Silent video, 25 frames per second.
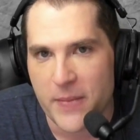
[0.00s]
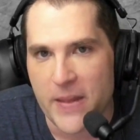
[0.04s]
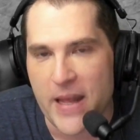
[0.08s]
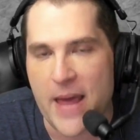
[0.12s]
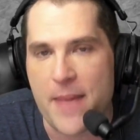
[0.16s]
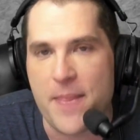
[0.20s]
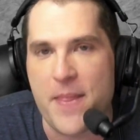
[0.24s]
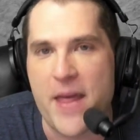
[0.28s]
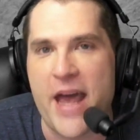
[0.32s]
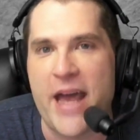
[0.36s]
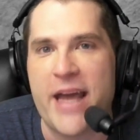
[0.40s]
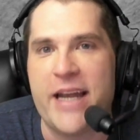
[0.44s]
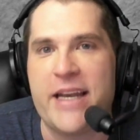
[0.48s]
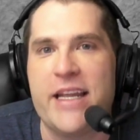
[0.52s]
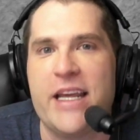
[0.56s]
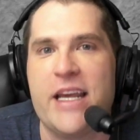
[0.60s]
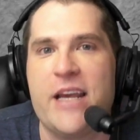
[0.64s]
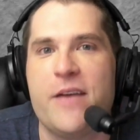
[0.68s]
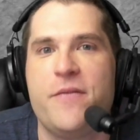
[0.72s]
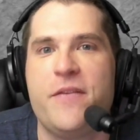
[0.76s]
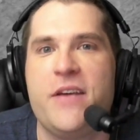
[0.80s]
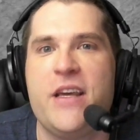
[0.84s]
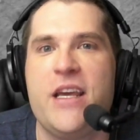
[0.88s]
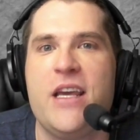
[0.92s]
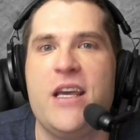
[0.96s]
And then
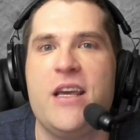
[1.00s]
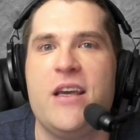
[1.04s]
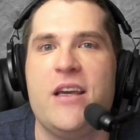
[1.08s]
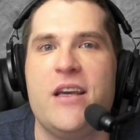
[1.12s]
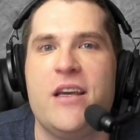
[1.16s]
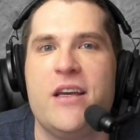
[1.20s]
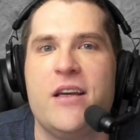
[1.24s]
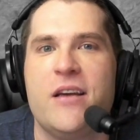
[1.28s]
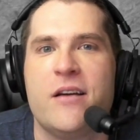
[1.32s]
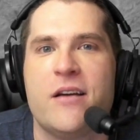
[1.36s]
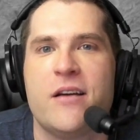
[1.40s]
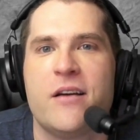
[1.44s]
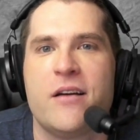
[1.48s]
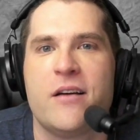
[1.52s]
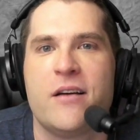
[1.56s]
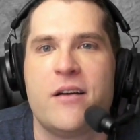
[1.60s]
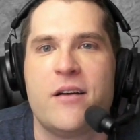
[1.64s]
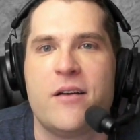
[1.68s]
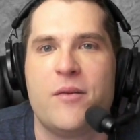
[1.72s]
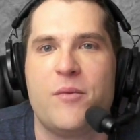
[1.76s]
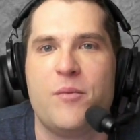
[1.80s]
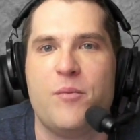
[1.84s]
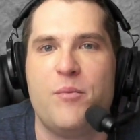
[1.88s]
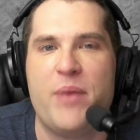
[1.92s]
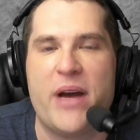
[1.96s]
if he
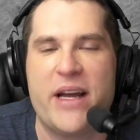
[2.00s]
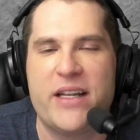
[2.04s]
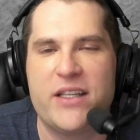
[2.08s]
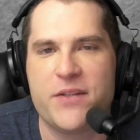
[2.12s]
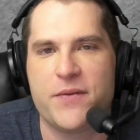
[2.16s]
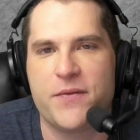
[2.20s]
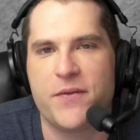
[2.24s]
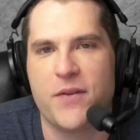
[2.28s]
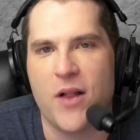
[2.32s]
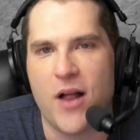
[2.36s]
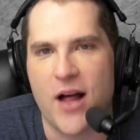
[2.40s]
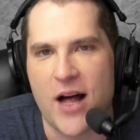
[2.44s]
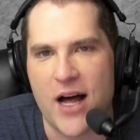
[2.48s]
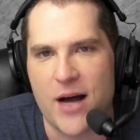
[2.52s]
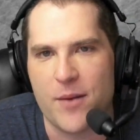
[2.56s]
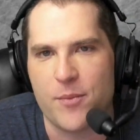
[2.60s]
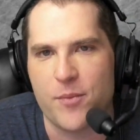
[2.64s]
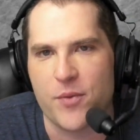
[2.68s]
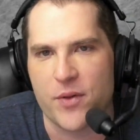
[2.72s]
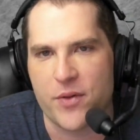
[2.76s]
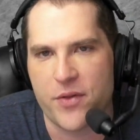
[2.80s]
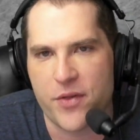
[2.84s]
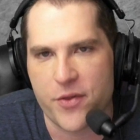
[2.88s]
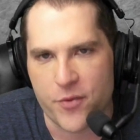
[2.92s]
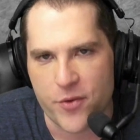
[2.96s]
bets flop
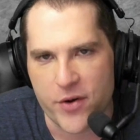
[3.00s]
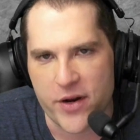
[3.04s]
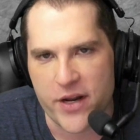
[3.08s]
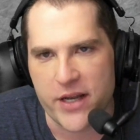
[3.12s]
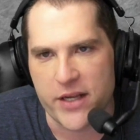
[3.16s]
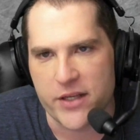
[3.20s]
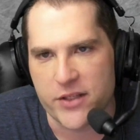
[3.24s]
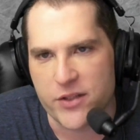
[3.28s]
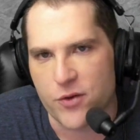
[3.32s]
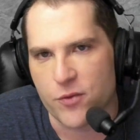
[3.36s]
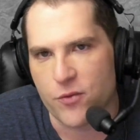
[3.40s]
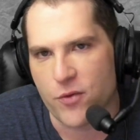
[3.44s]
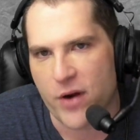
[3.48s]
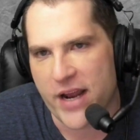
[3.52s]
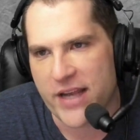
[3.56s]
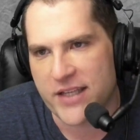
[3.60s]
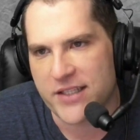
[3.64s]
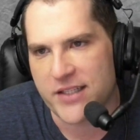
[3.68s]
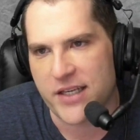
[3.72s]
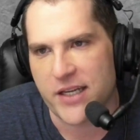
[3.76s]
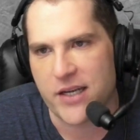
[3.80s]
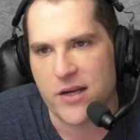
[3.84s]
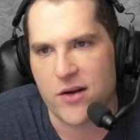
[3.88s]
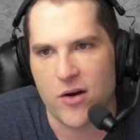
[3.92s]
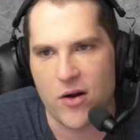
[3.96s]
with threes, you raise
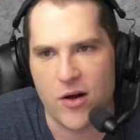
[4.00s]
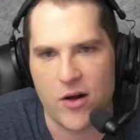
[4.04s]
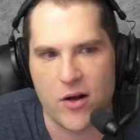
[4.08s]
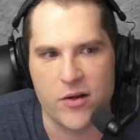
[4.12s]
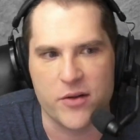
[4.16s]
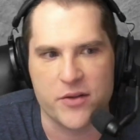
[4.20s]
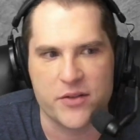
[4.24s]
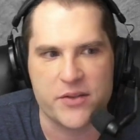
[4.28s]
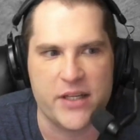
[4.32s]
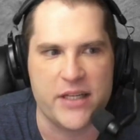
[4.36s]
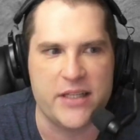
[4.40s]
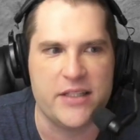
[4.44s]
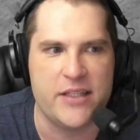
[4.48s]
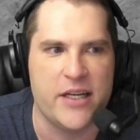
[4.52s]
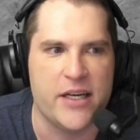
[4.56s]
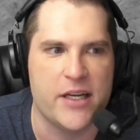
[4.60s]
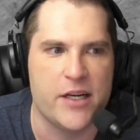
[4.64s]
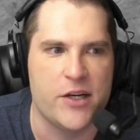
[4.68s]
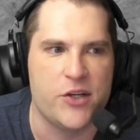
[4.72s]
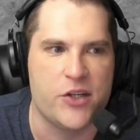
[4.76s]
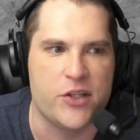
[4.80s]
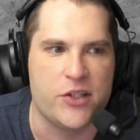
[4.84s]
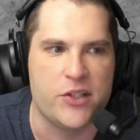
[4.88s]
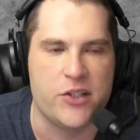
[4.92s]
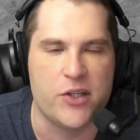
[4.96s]
and he calls, is he going
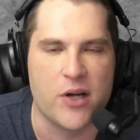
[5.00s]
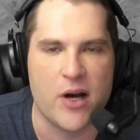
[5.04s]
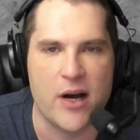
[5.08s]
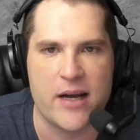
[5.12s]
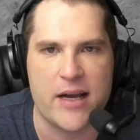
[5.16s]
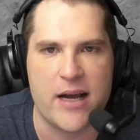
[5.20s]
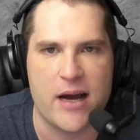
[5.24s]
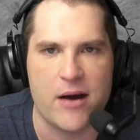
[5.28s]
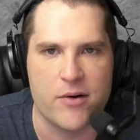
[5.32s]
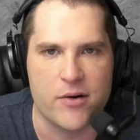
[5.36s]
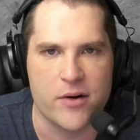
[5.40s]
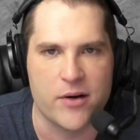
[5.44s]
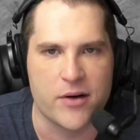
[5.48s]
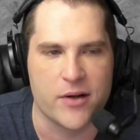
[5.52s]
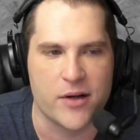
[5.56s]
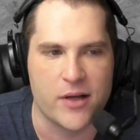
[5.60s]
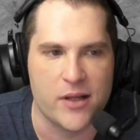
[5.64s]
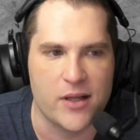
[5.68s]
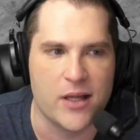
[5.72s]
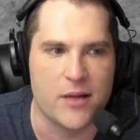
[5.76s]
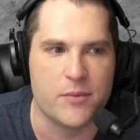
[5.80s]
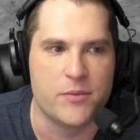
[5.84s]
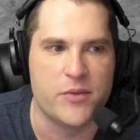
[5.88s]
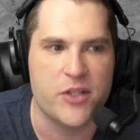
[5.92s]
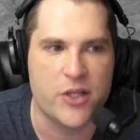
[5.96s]
to just donk out on a
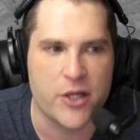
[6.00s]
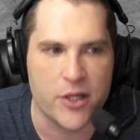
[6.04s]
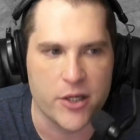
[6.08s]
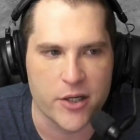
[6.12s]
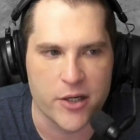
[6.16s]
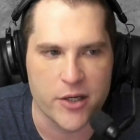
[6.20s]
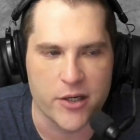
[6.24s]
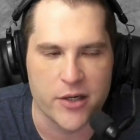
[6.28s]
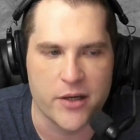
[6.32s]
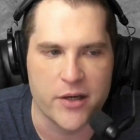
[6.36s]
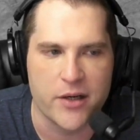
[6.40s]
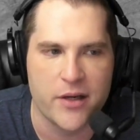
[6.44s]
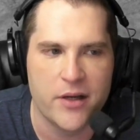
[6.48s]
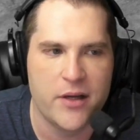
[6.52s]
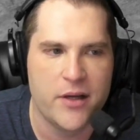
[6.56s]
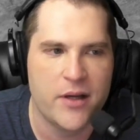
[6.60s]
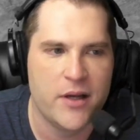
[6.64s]
club turn?